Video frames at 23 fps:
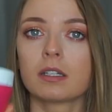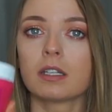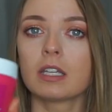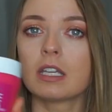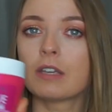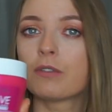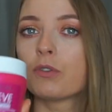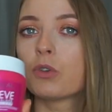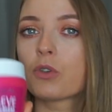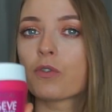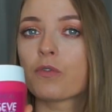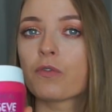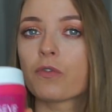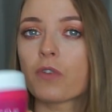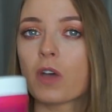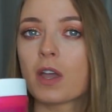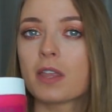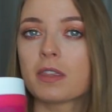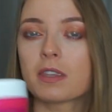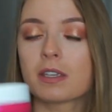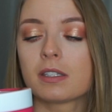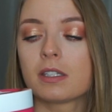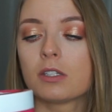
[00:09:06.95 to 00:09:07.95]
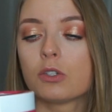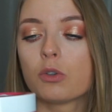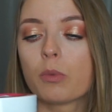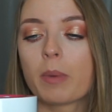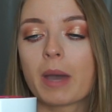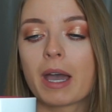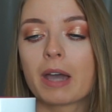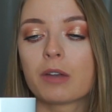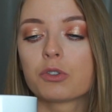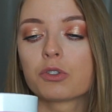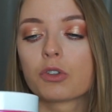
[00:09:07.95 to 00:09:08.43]
If you can find this in your
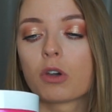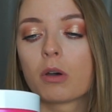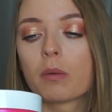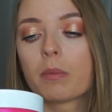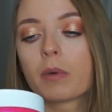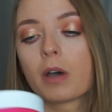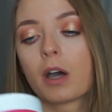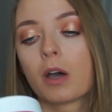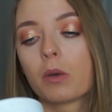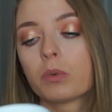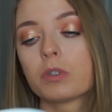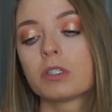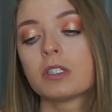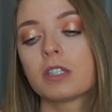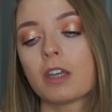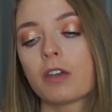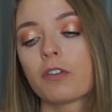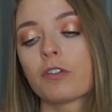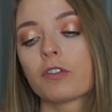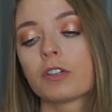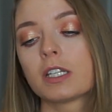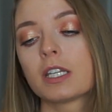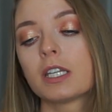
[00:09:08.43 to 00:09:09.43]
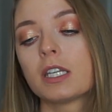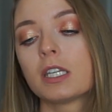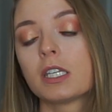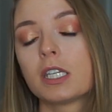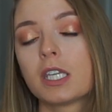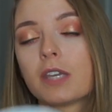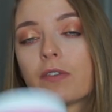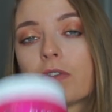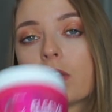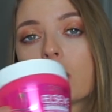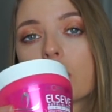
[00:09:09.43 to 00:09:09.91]
pound shop, I would definitely
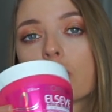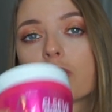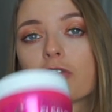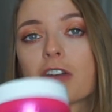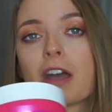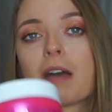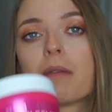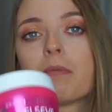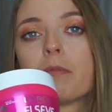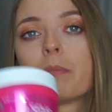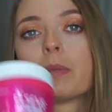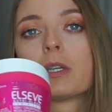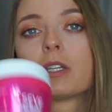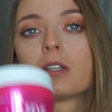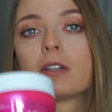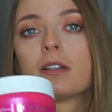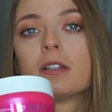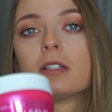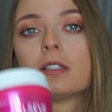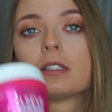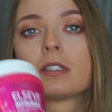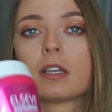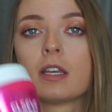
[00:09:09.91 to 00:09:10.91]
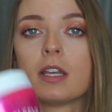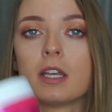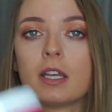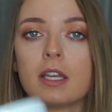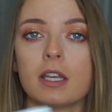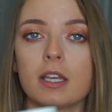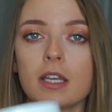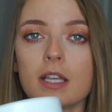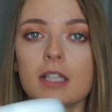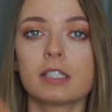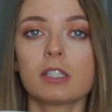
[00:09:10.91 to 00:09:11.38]
give it a grab because
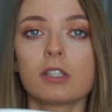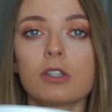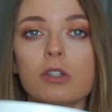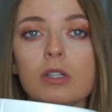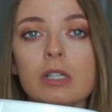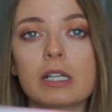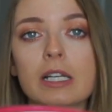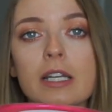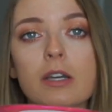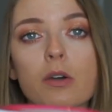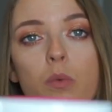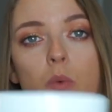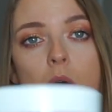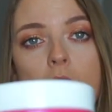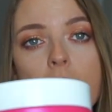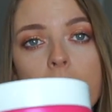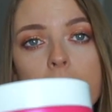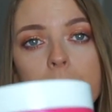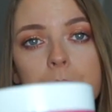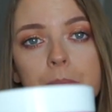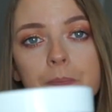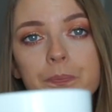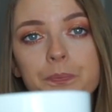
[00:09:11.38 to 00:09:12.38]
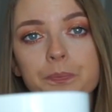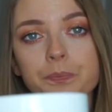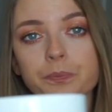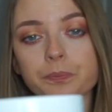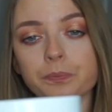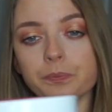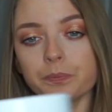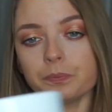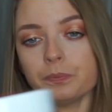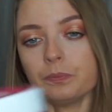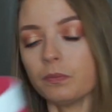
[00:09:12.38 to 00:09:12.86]
it's a good little one.
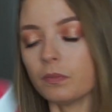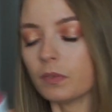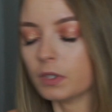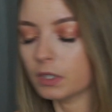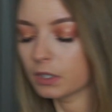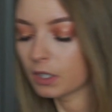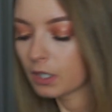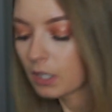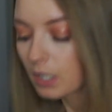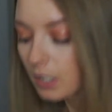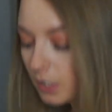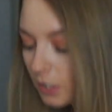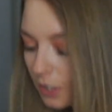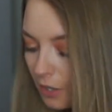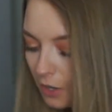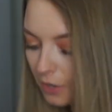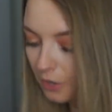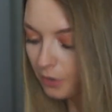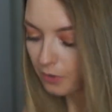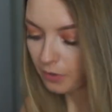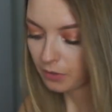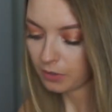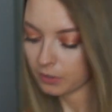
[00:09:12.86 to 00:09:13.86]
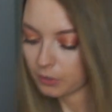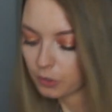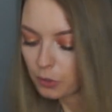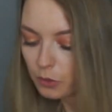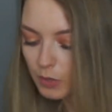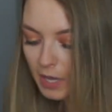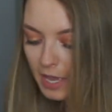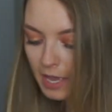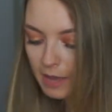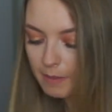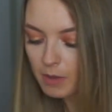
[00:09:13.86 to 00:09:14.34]
So, new
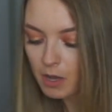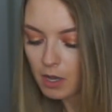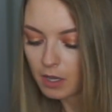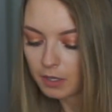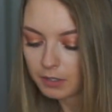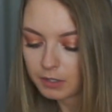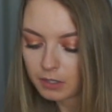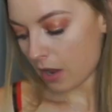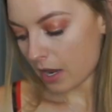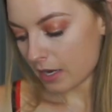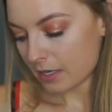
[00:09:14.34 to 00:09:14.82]
hair mask.